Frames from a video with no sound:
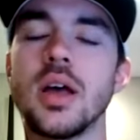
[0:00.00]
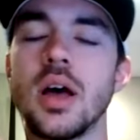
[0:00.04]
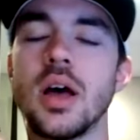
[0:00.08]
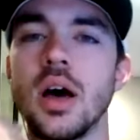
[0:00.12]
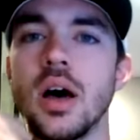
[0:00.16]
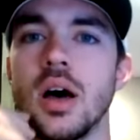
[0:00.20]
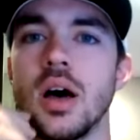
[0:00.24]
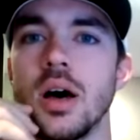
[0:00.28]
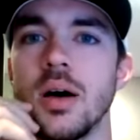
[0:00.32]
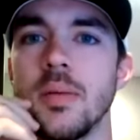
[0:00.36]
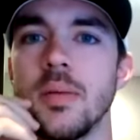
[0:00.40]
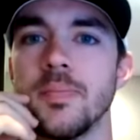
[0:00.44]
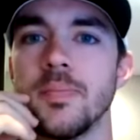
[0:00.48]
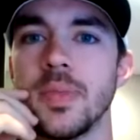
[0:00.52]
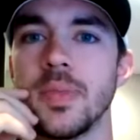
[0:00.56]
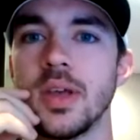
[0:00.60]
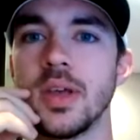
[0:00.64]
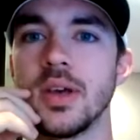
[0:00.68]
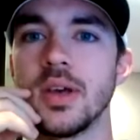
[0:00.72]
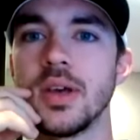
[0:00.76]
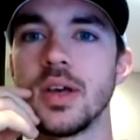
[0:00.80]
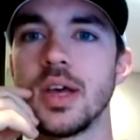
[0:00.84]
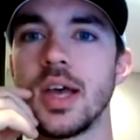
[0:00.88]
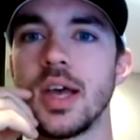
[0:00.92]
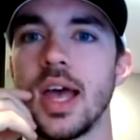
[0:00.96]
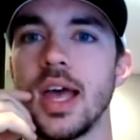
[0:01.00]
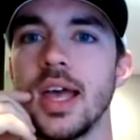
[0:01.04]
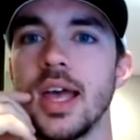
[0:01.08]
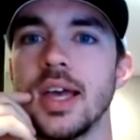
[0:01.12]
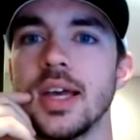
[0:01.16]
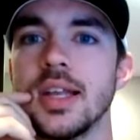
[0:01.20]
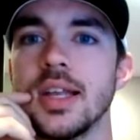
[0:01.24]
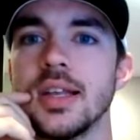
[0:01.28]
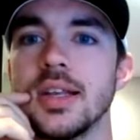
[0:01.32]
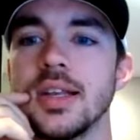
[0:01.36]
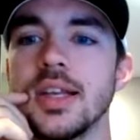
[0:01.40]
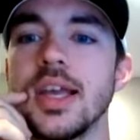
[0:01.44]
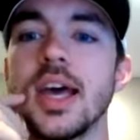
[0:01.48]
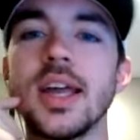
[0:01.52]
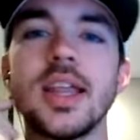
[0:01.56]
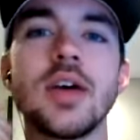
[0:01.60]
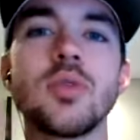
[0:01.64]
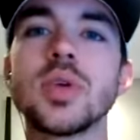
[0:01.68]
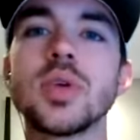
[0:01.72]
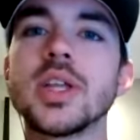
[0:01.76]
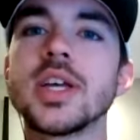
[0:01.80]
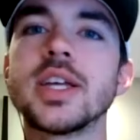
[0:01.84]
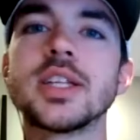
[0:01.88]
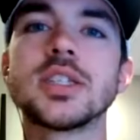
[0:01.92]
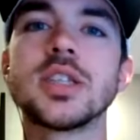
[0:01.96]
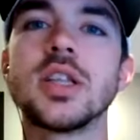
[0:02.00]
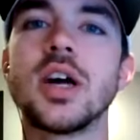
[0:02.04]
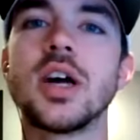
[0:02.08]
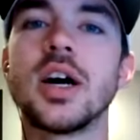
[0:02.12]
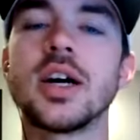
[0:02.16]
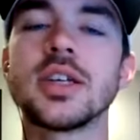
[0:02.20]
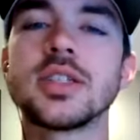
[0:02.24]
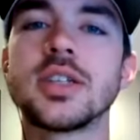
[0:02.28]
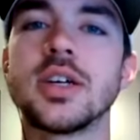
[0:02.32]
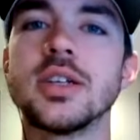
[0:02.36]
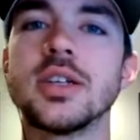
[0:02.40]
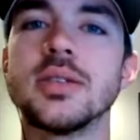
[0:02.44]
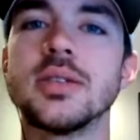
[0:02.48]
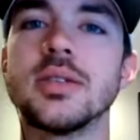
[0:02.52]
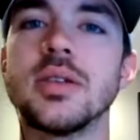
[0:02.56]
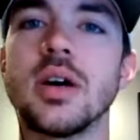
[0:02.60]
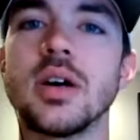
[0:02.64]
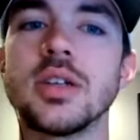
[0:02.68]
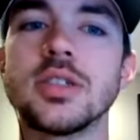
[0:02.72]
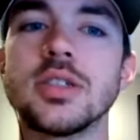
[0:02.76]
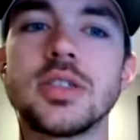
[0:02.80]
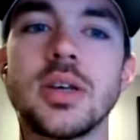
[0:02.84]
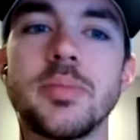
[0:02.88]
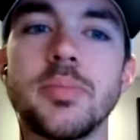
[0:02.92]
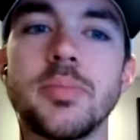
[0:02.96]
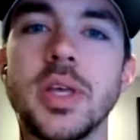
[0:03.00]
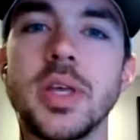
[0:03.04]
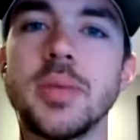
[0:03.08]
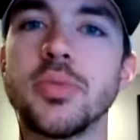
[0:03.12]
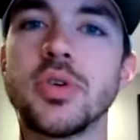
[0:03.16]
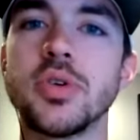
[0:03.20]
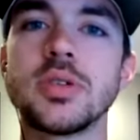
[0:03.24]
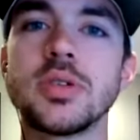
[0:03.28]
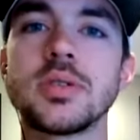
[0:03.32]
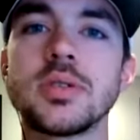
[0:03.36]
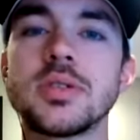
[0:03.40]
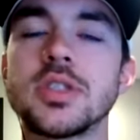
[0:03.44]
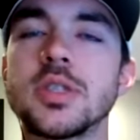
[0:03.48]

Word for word: Um, and yeah, that really gets lost on on some people,